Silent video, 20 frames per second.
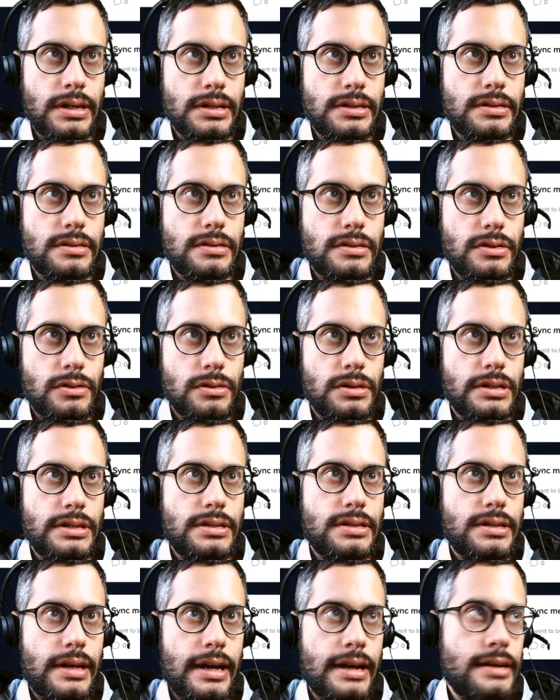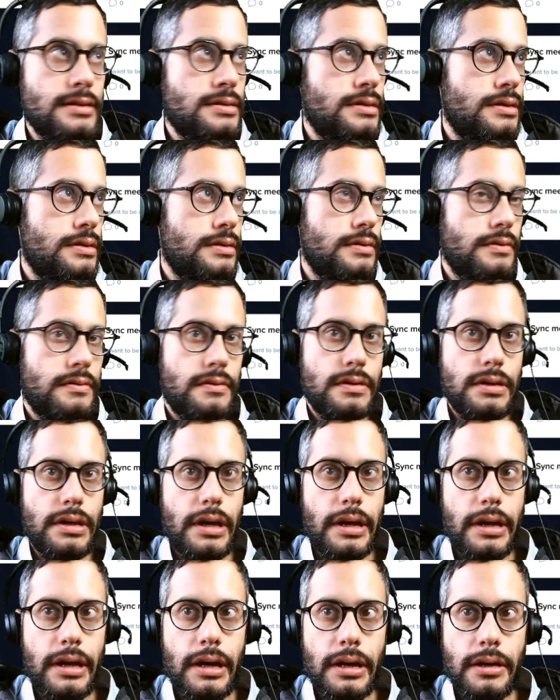so let's ask
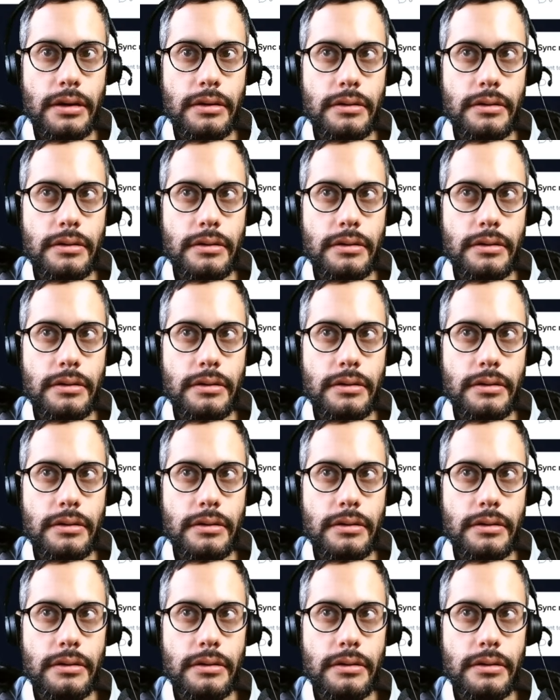the AI.